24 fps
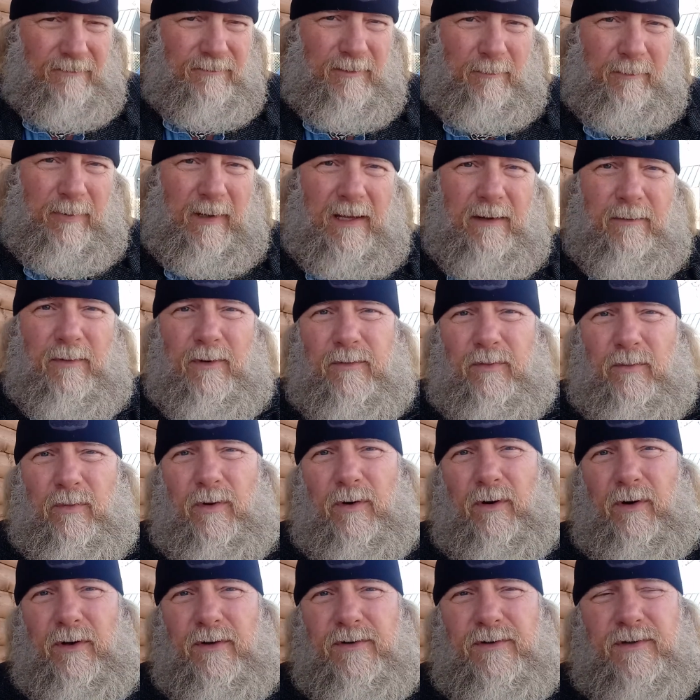to play with
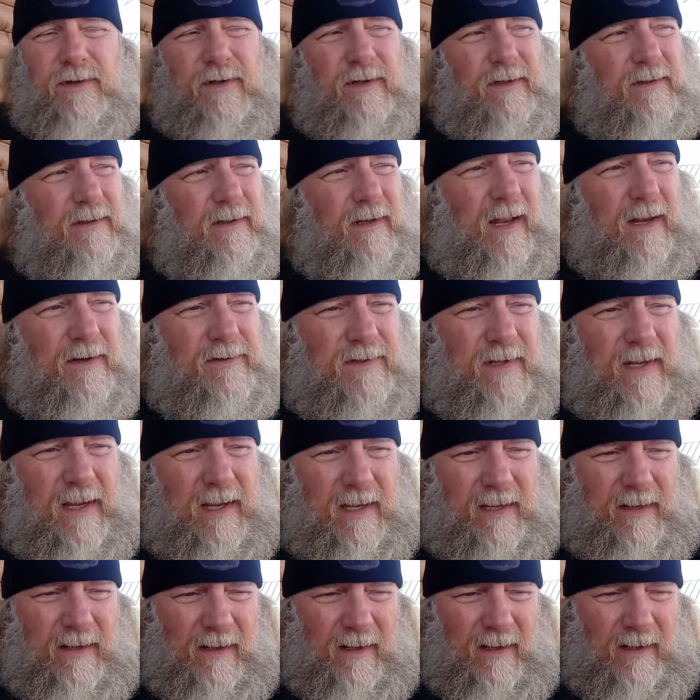words as
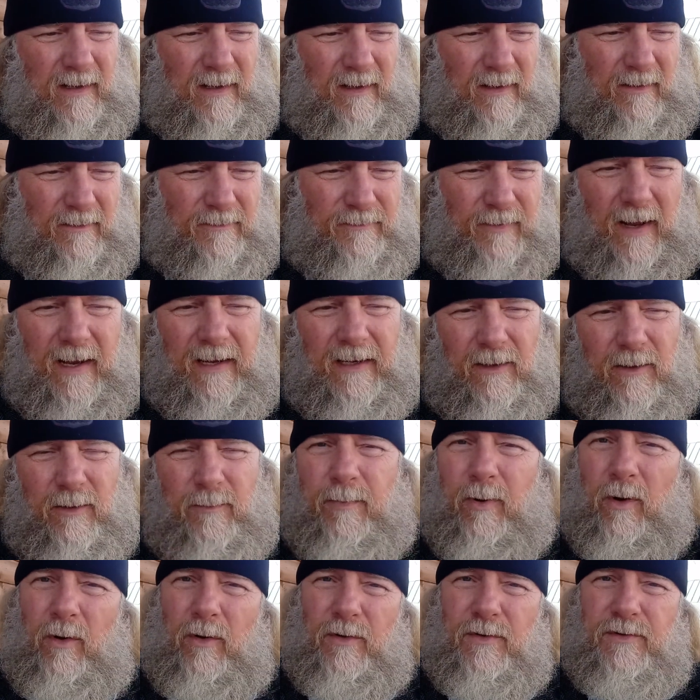they find
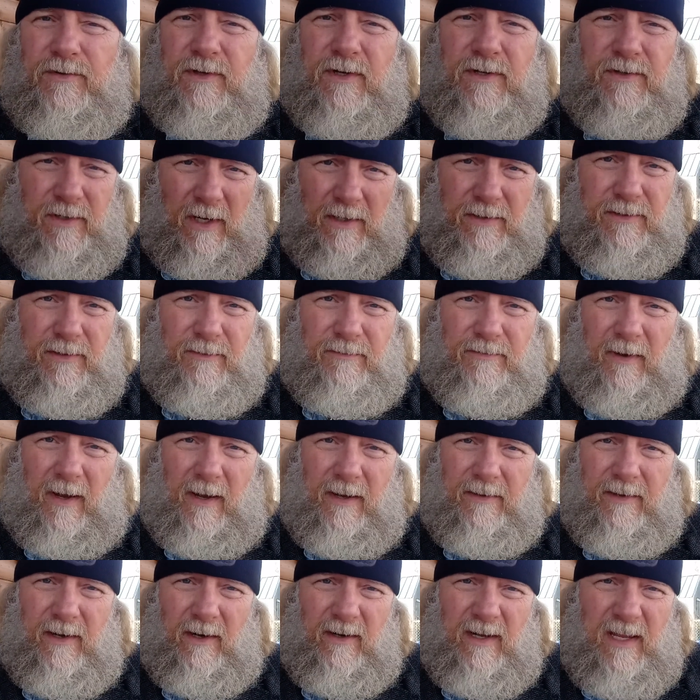loopholes to
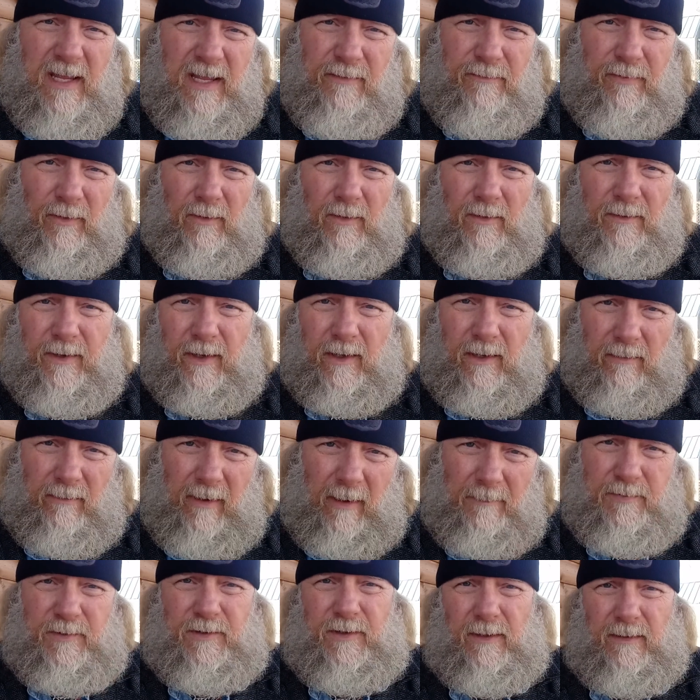justify their evil, their
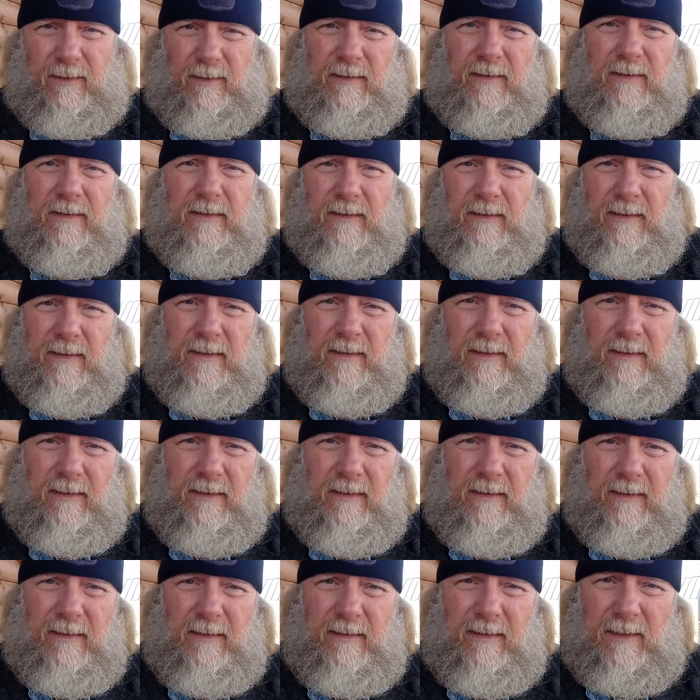corruption,
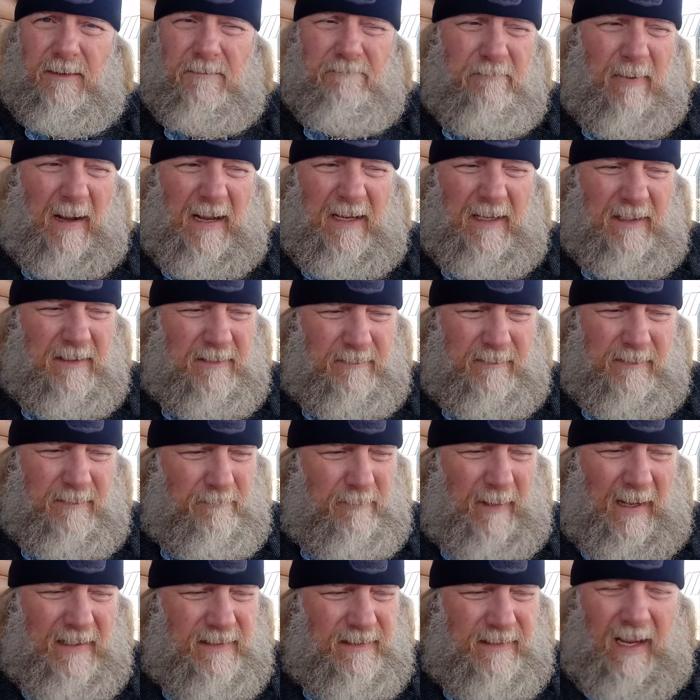their
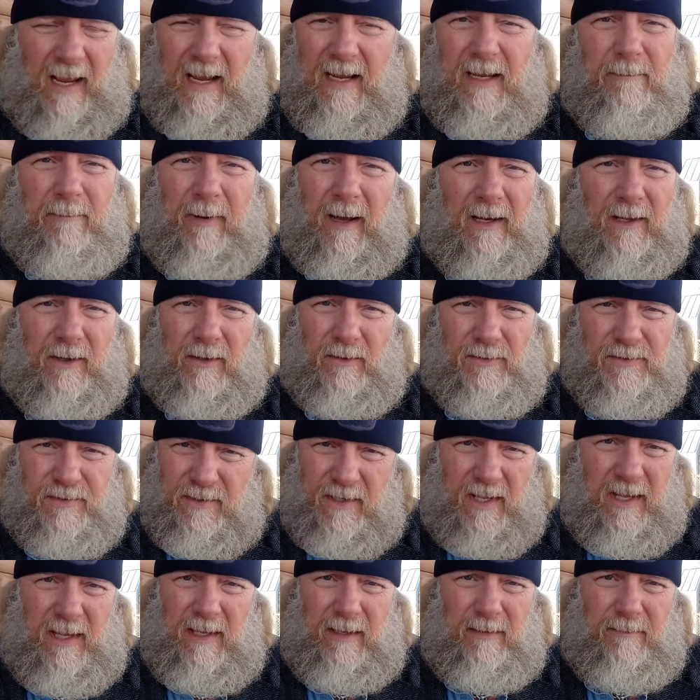diabolical
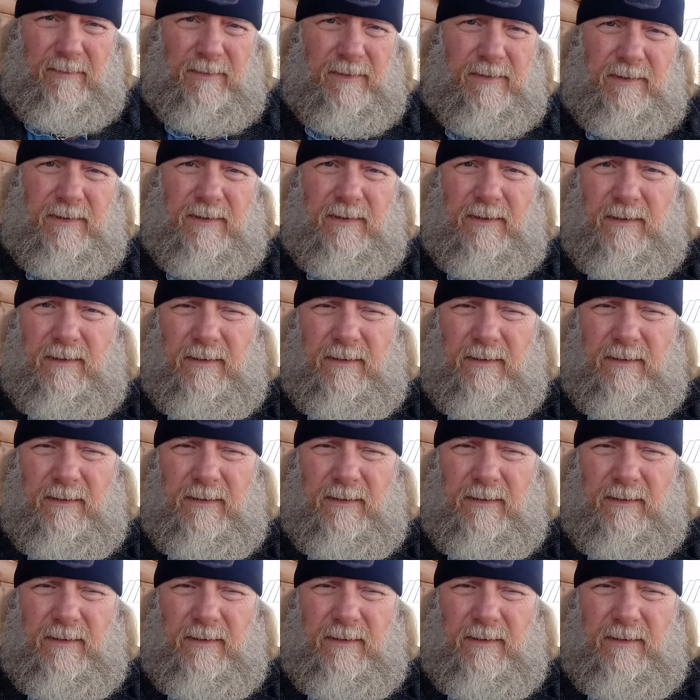schemes.